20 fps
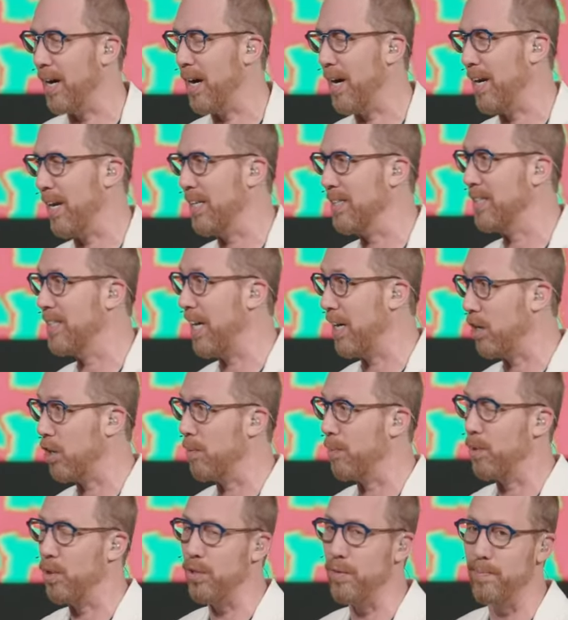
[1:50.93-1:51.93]
on a
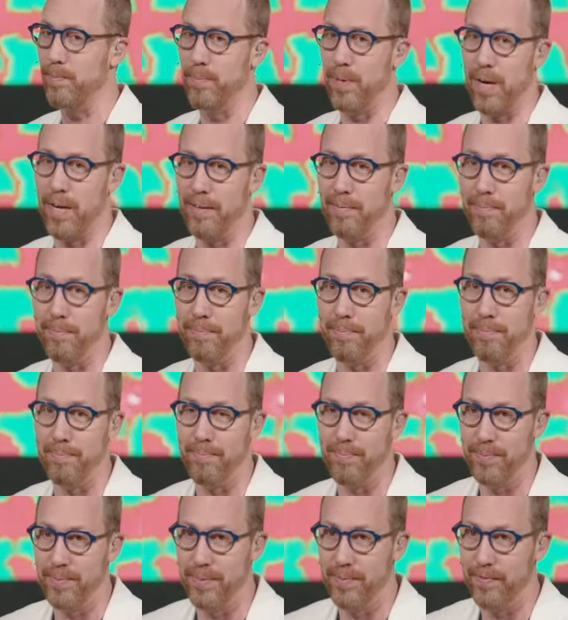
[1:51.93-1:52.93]
terrible,
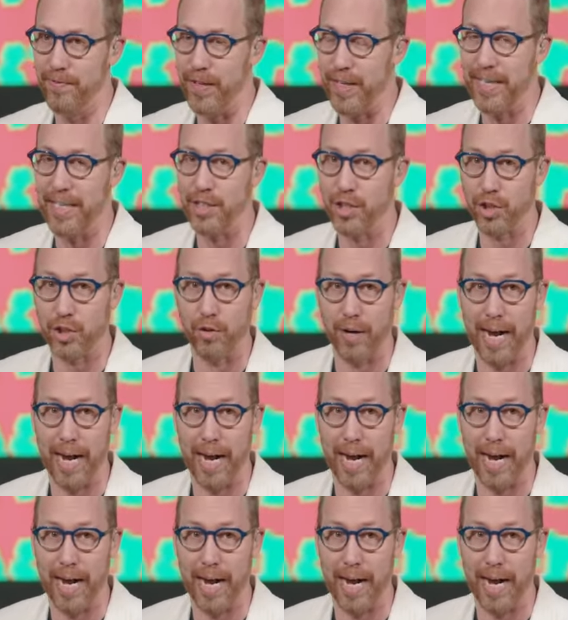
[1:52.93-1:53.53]
unfinished